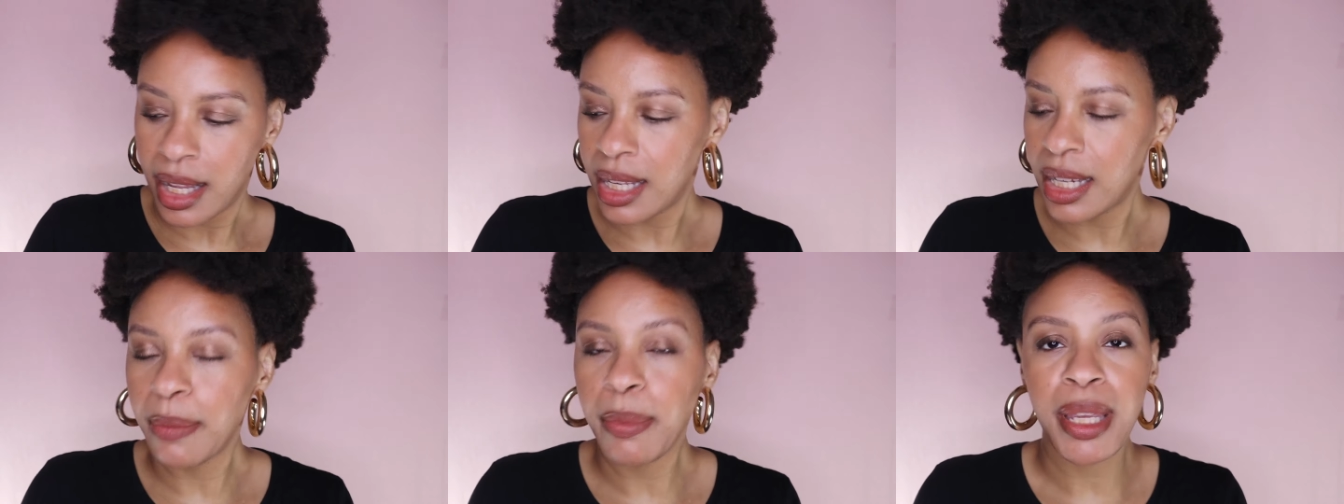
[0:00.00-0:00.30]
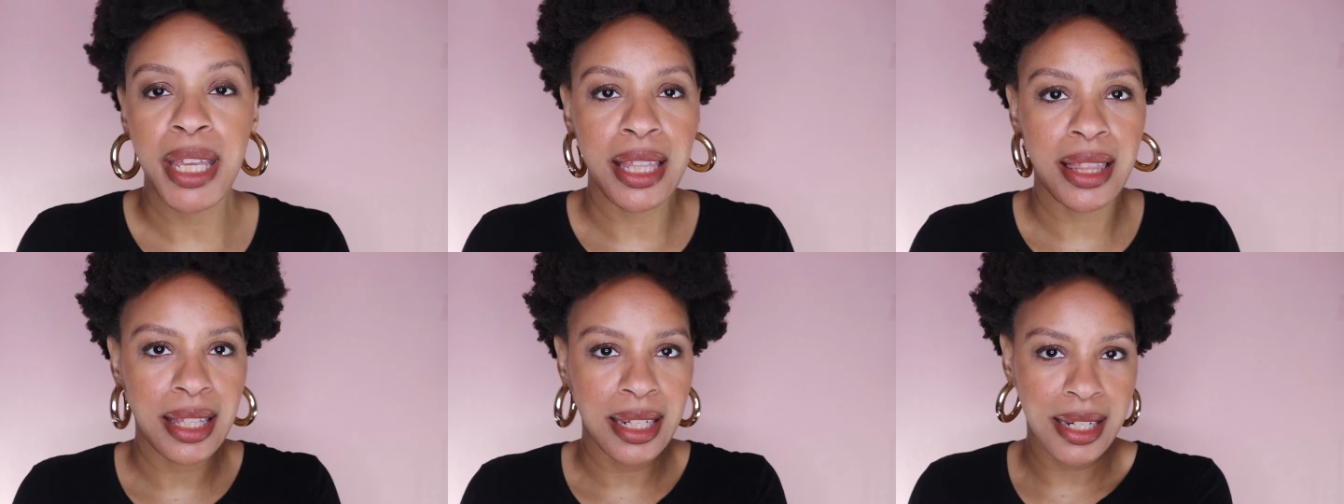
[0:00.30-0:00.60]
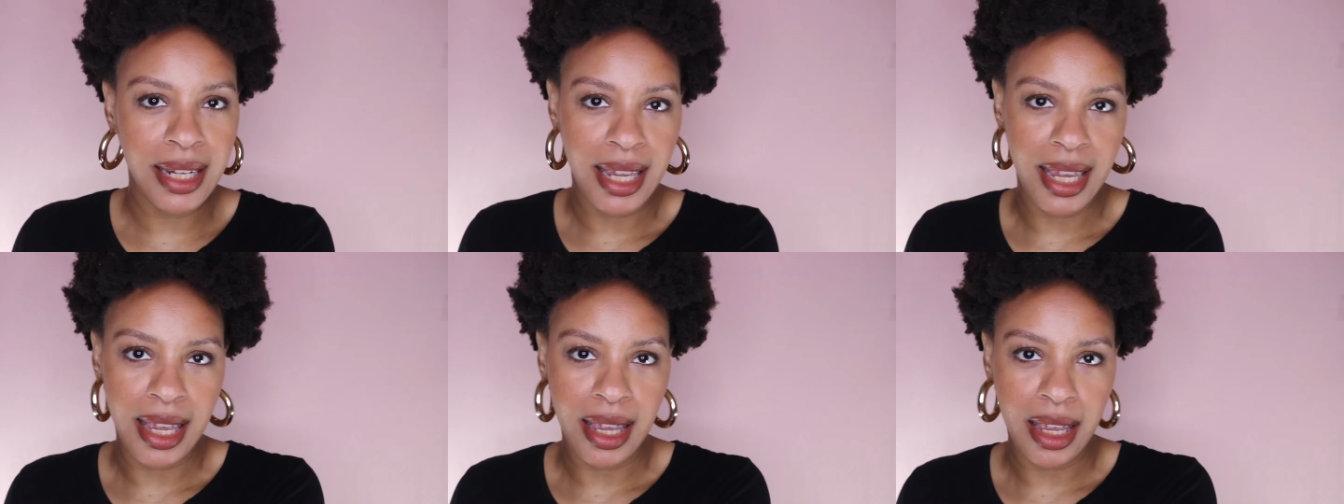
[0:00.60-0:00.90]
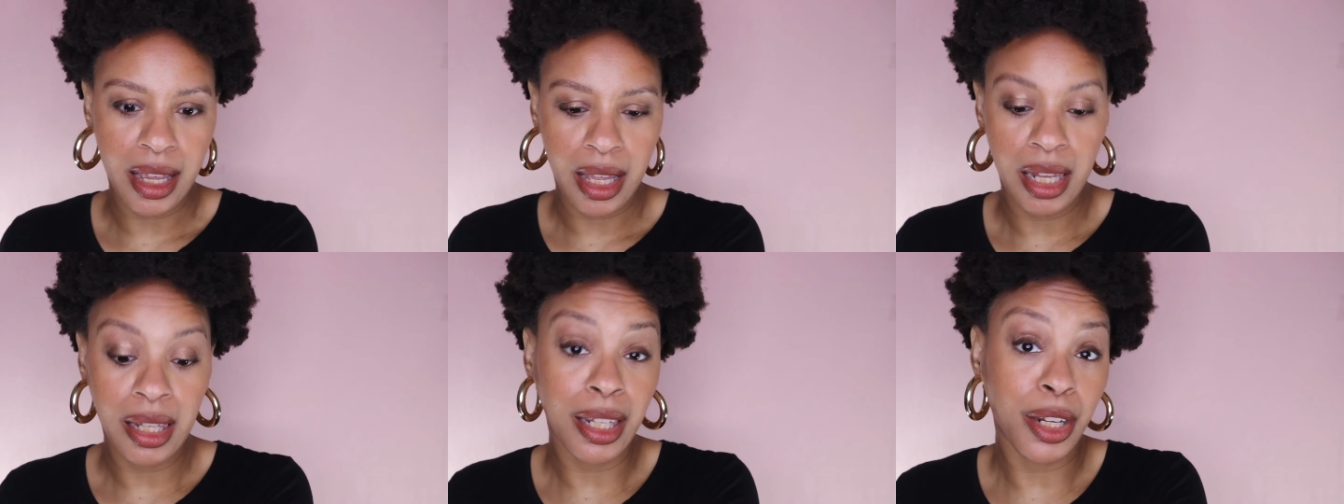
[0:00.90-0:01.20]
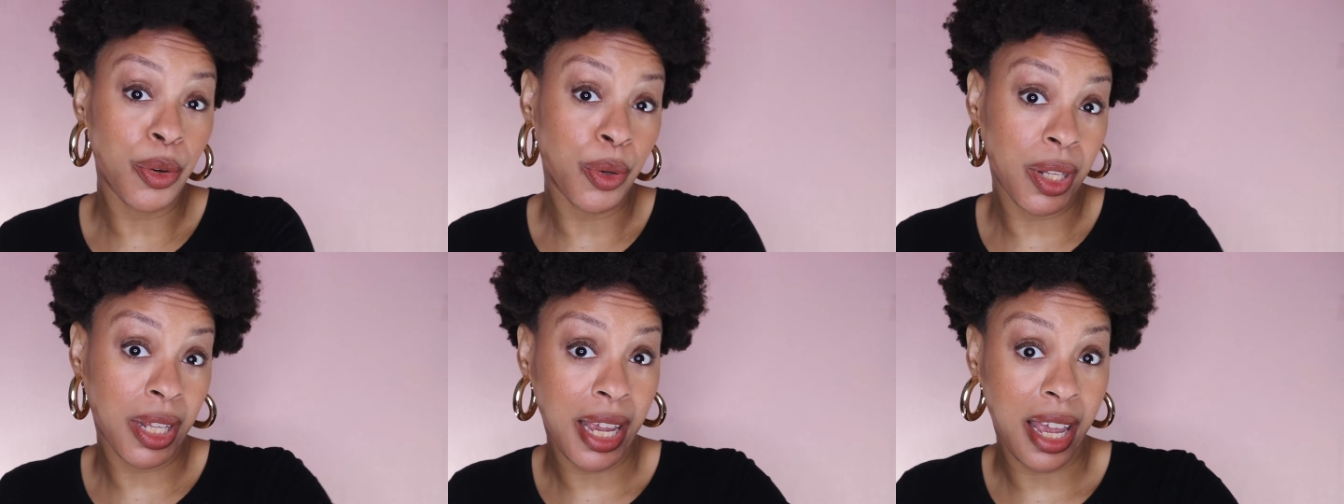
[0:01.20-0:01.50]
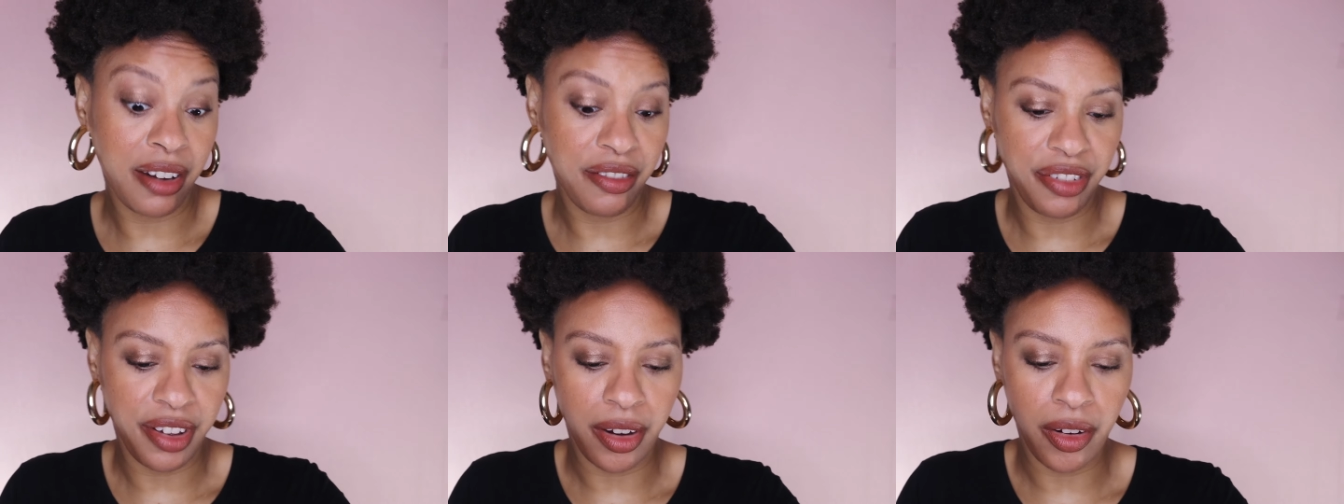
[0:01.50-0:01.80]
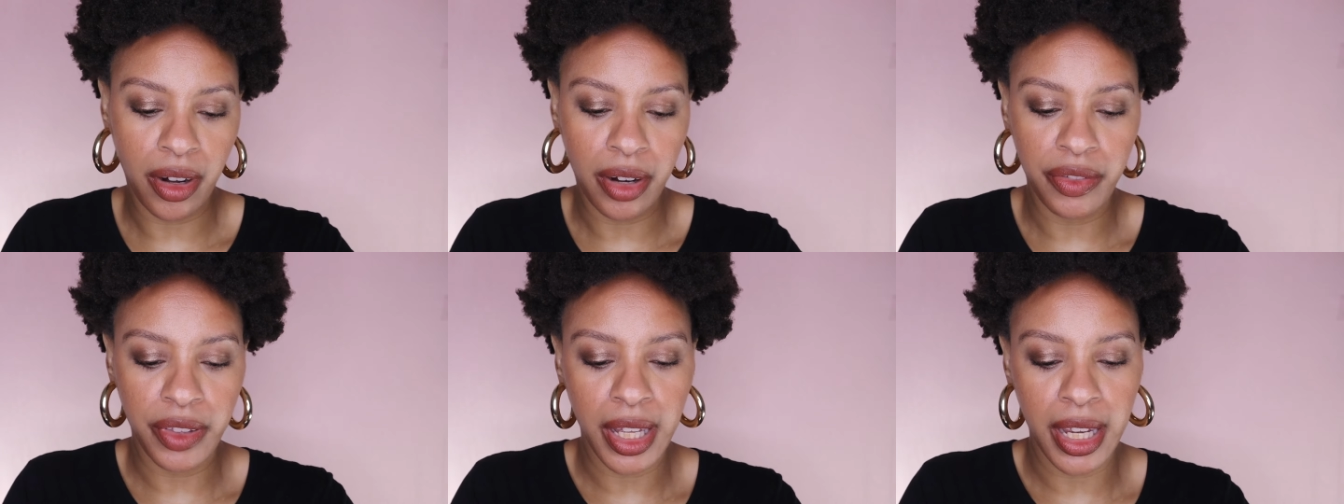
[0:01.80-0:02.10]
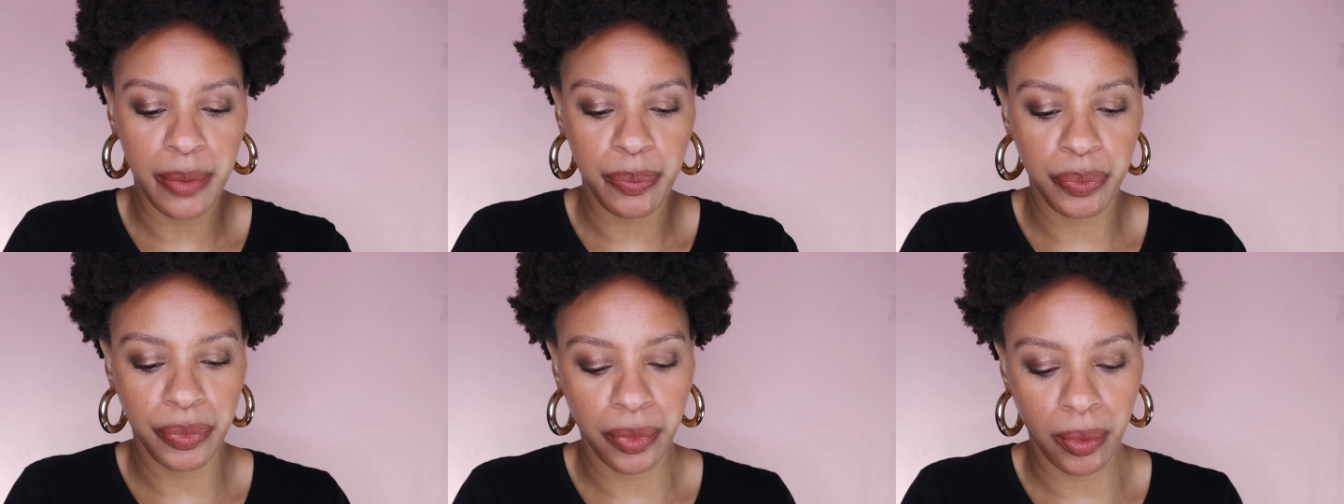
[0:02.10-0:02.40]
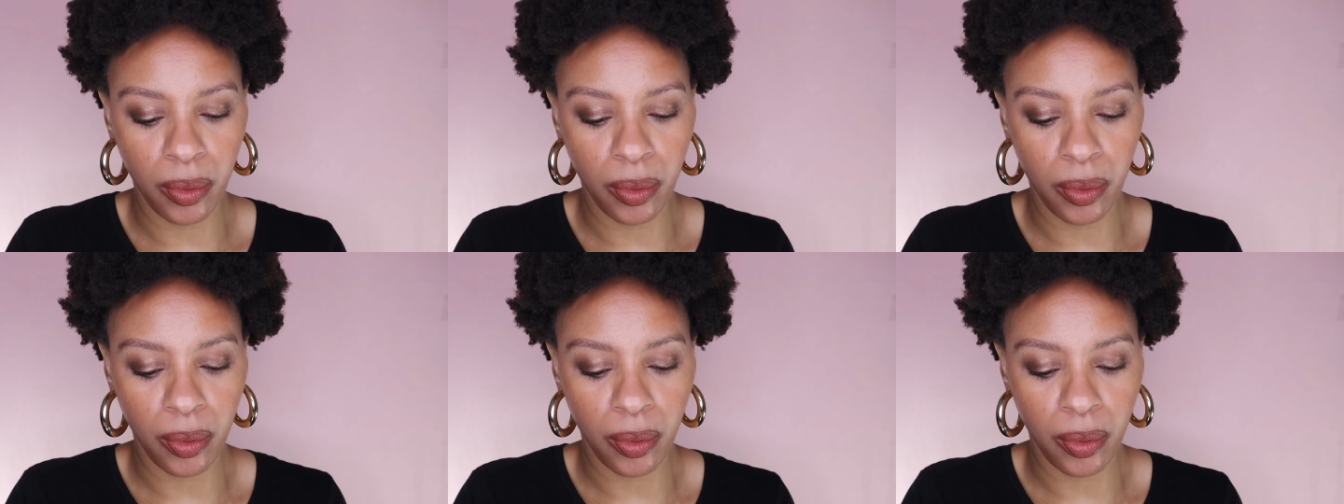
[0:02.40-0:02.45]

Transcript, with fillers: let me get the tea, literally and figuratively.